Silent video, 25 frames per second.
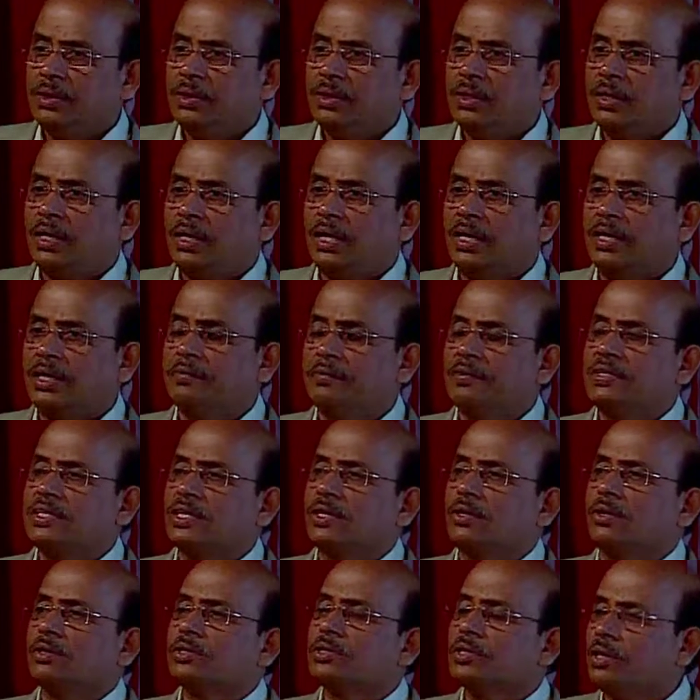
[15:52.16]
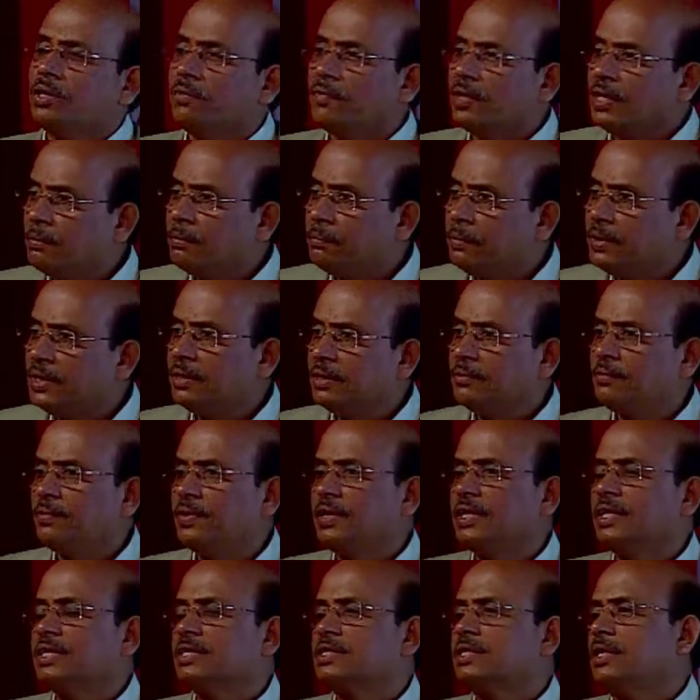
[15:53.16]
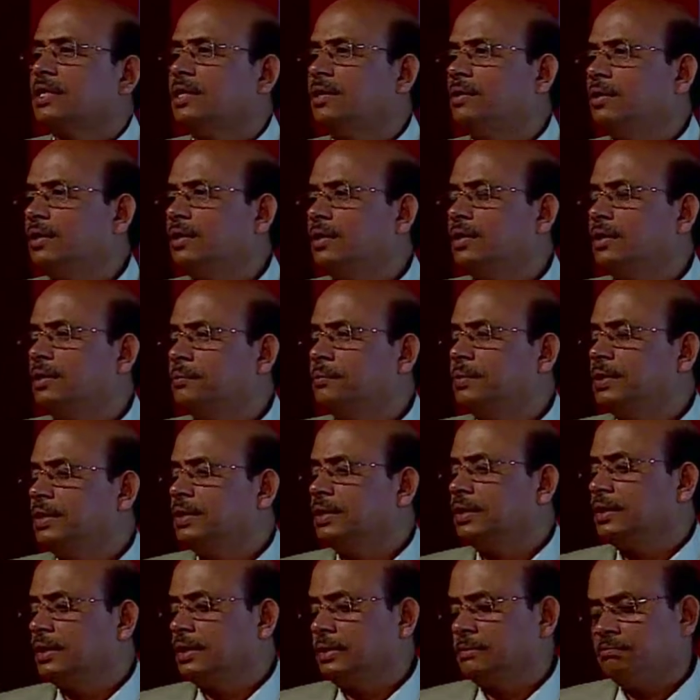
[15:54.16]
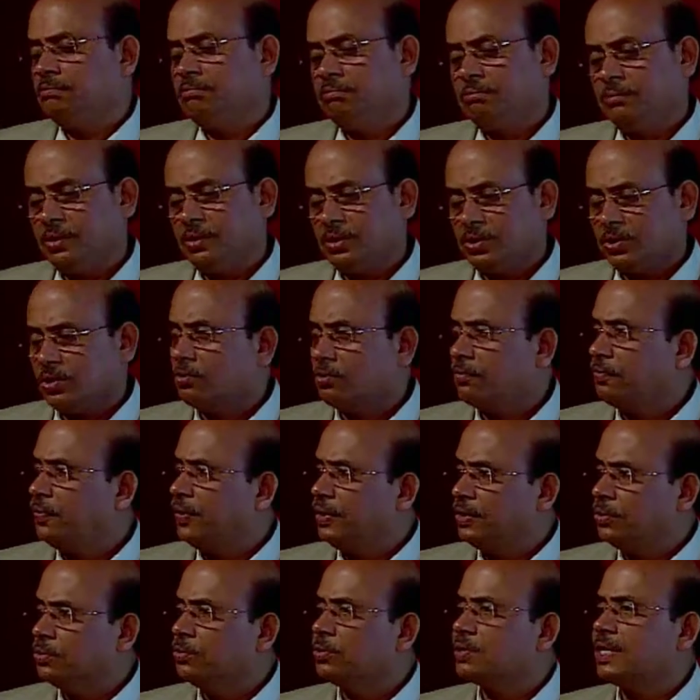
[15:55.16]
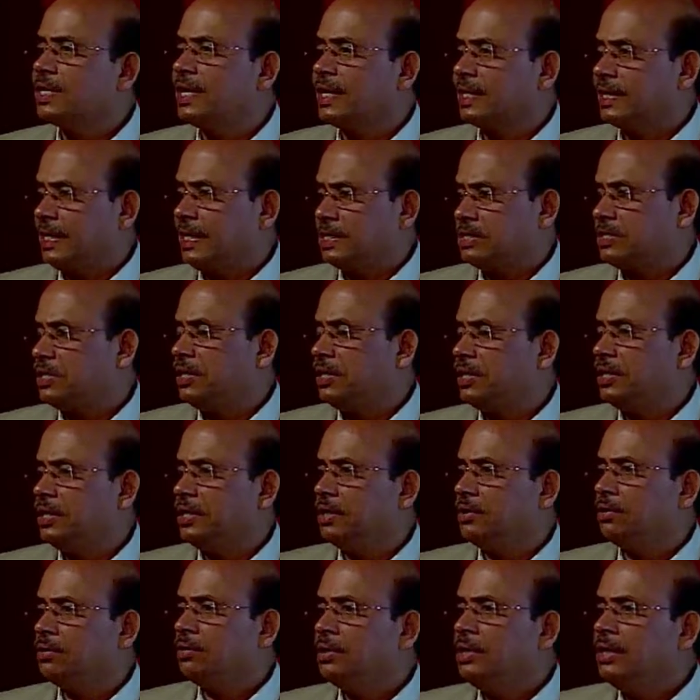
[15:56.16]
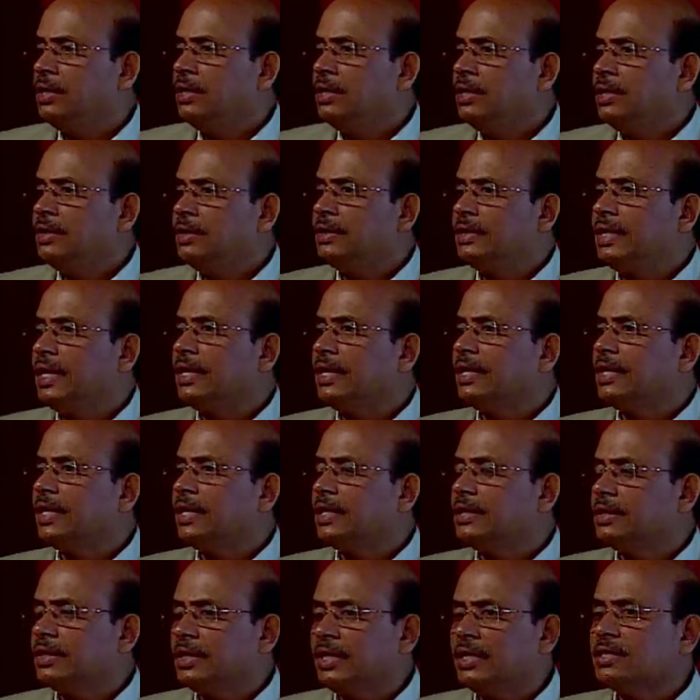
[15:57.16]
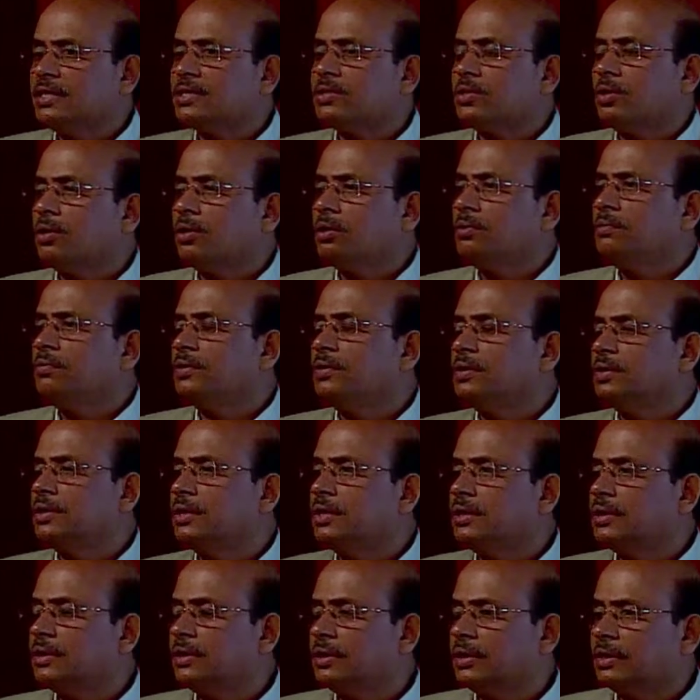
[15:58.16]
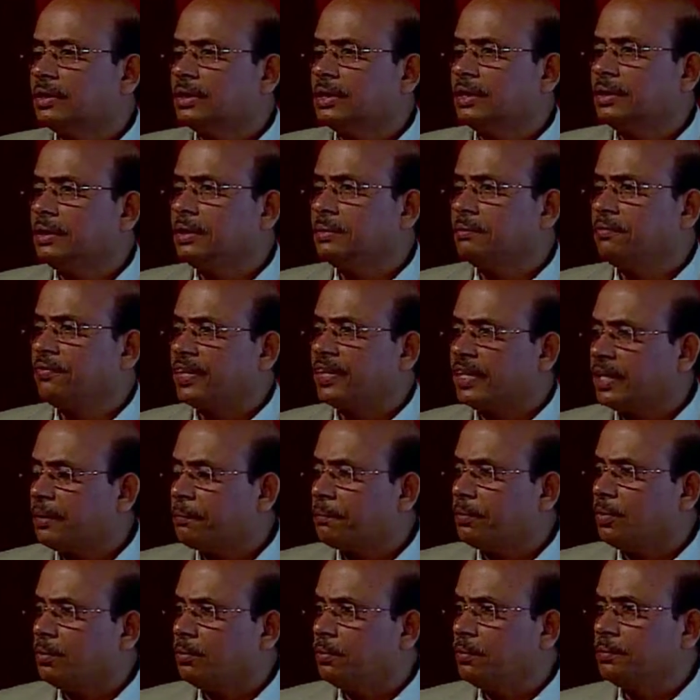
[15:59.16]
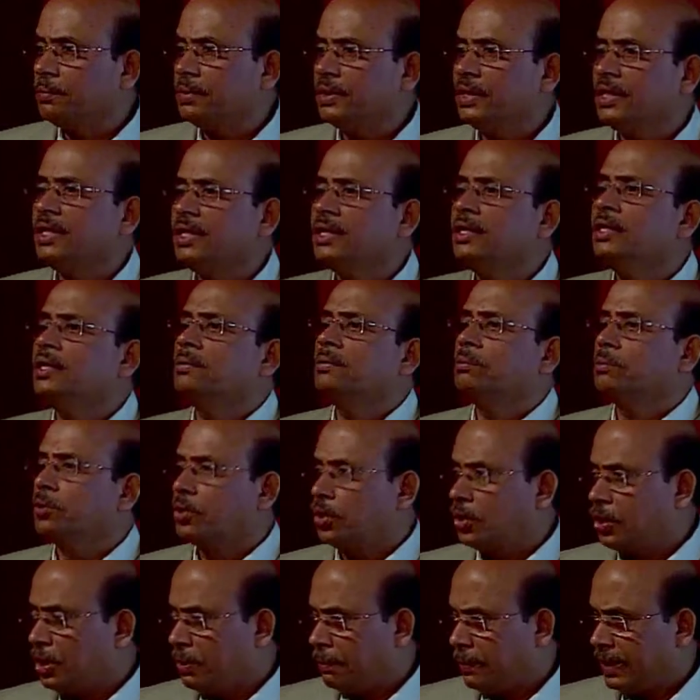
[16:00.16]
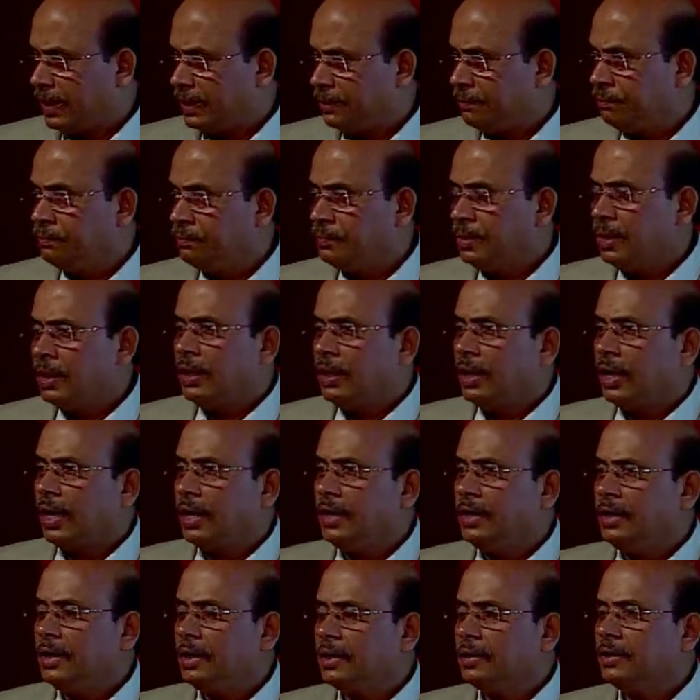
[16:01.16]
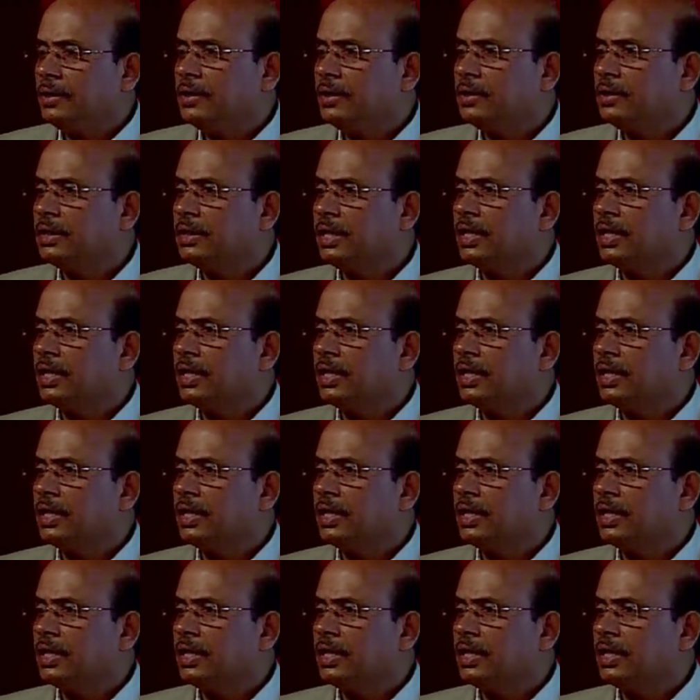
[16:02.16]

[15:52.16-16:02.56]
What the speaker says: and which are also available in various software tools like Nastan and all. They solve the flutter problem in the modal domain, and they